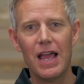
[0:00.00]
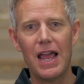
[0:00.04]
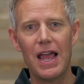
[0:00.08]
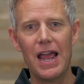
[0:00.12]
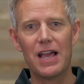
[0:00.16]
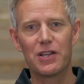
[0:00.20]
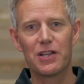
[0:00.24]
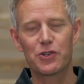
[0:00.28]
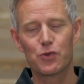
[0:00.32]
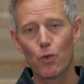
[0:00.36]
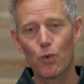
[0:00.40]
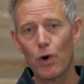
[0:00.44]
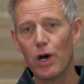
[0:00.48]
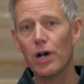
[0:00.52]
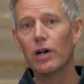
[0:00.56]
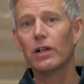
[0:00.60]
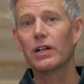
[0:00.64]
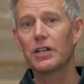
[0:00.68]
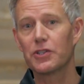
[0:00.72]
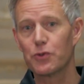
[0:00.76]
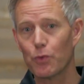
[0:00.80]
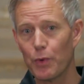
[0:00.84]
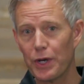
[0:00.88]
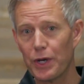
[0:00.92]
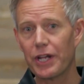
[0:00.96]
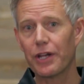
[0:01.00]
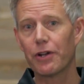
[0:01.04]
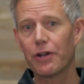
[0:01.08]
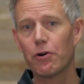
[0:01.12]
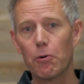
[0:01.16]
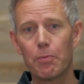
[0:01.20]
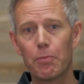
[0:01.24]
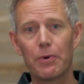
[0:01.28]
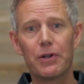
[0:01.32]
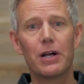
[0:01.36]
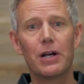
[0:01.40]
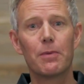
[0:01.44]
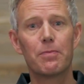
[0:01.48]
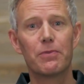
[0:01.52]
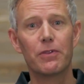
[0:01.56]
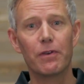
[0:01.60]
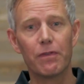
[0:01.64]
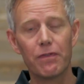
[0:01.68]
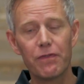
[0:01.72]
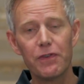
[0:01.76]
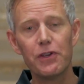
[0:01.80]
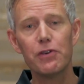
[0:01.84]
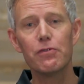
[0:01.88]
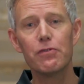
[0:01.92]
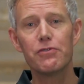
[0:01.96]
as well as we can open up the
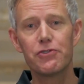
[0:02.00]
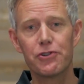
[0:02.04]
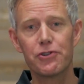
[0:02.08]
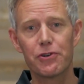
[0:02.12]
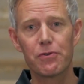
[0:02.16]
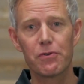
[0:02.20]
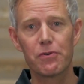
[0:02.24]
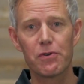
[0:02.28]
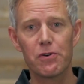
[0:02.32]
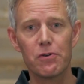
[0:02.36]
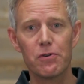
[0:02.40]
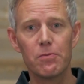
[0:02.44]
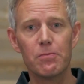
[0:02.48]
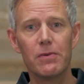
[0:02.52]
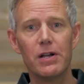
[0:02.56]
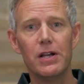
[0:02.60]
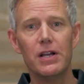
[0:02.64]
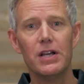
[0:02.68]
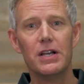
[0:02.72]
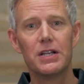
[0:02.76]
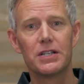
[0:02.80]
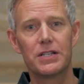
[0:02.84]
fusion room